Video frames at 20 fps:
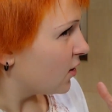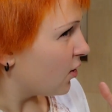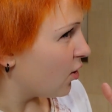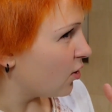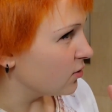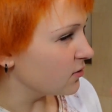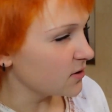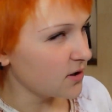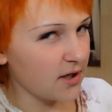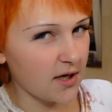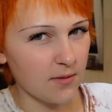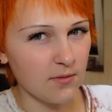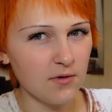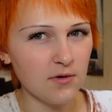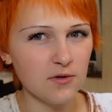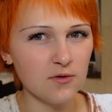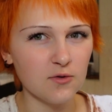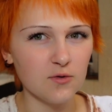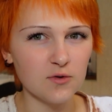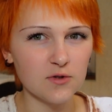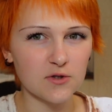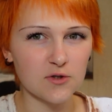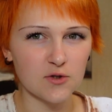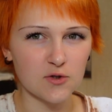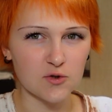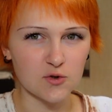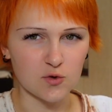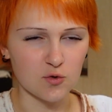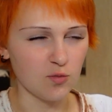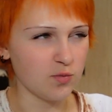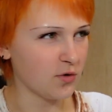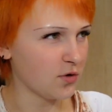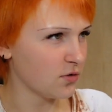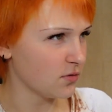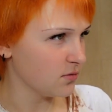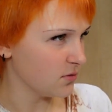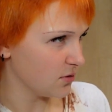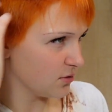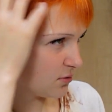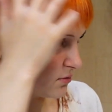On camera it looks
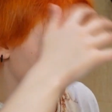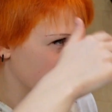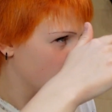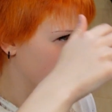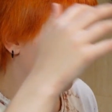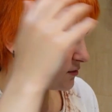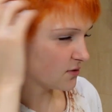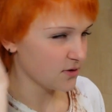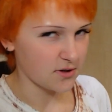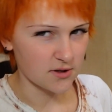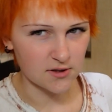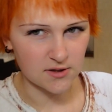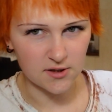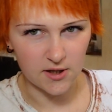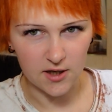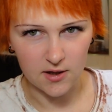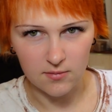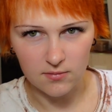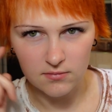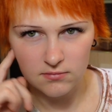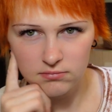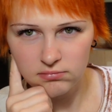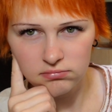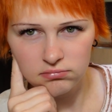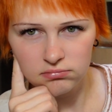super, no, it looks the same.